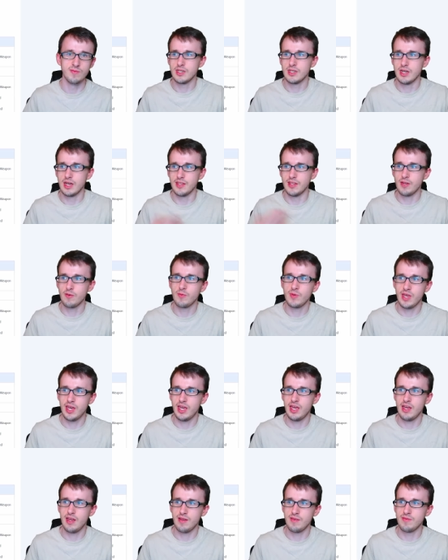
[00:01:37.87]
And then we
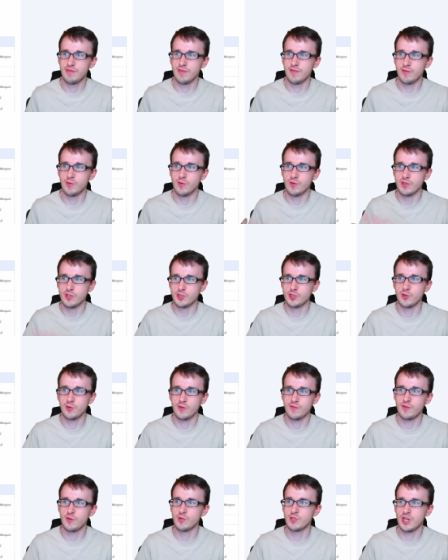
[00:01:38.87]
have for the
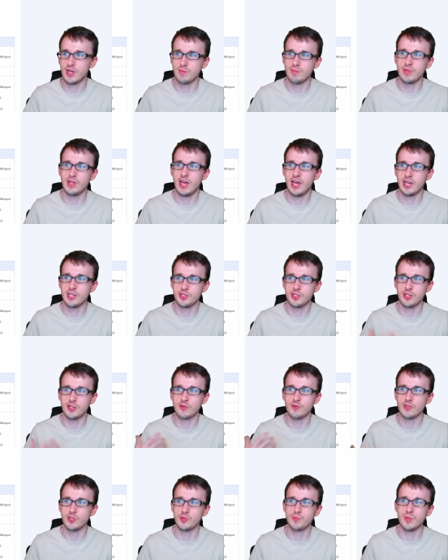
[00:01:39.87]
sword Photon Blast,
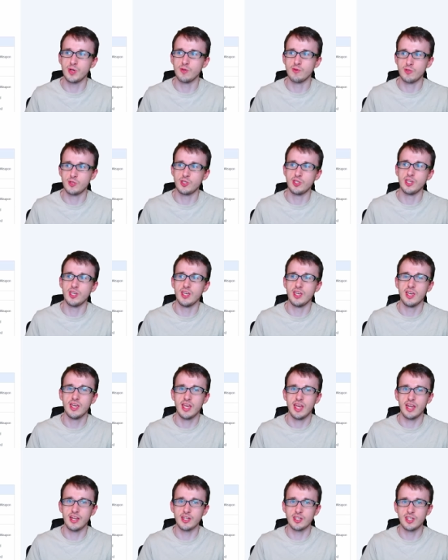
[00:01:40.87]
increased potency
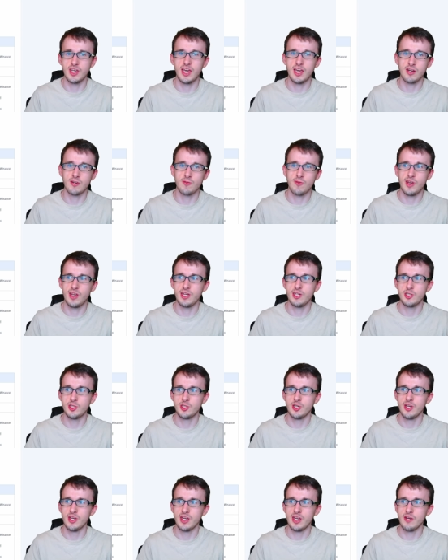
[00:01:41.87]
and attack range.
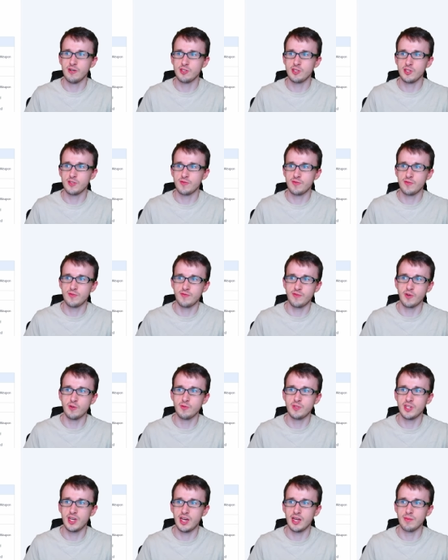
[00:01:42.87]
Here it says
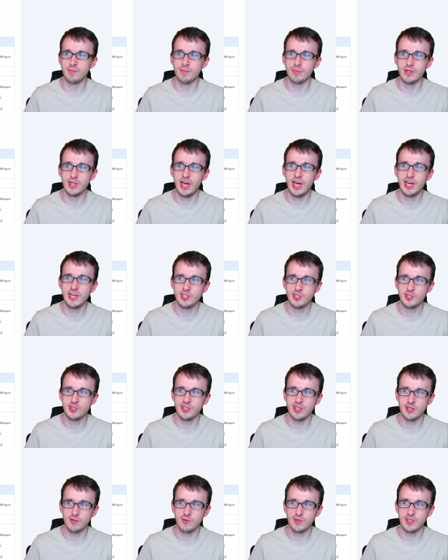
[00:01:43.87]
Photon Blast,
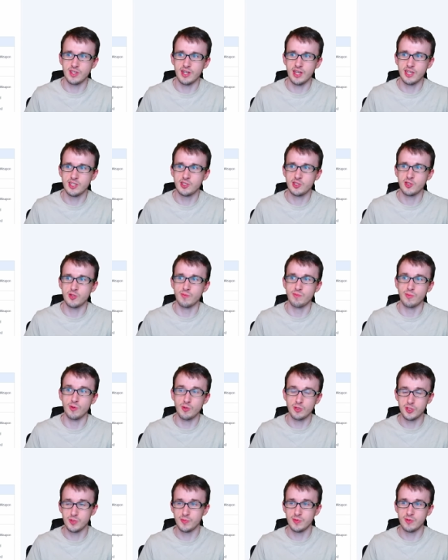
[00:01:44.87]
like with an S, so
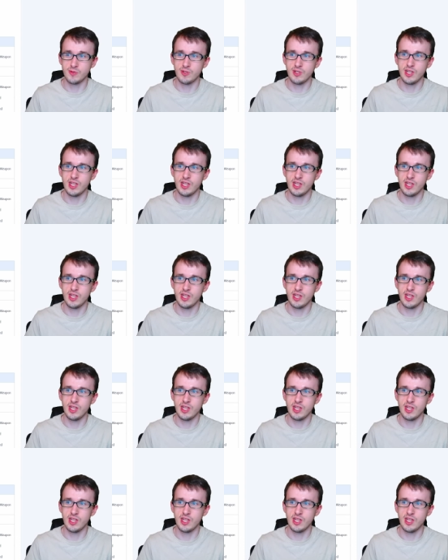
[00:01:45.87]
multiple,